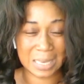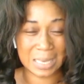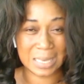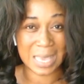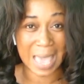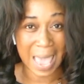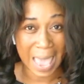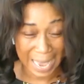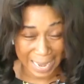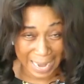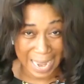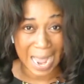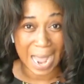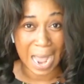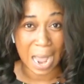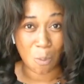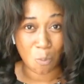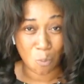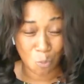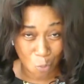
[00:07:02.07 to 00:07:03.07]
Ye
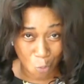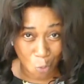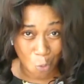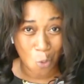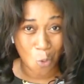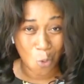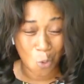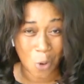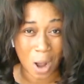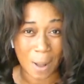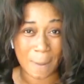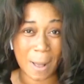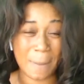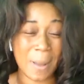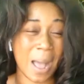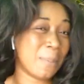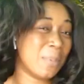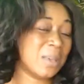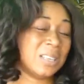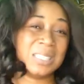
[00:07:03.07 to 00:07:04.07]
can't woo
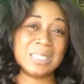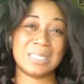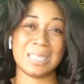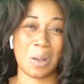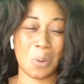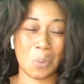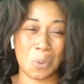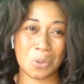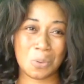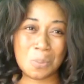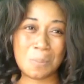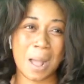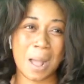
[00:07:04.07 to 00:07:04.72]
about baby, Jenna, one